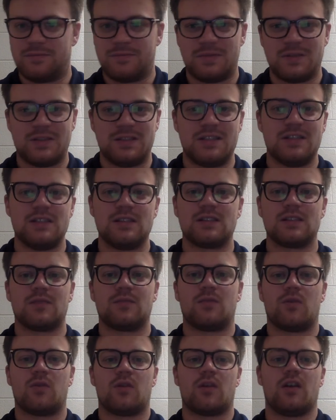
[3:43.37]
see some
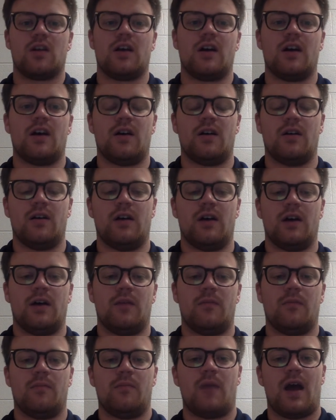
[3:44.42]
more
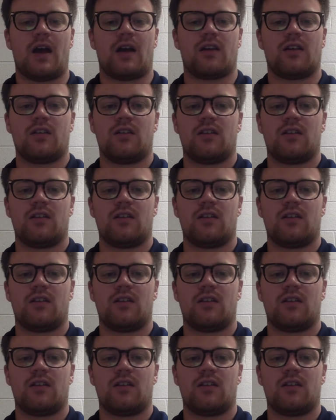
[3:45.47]
back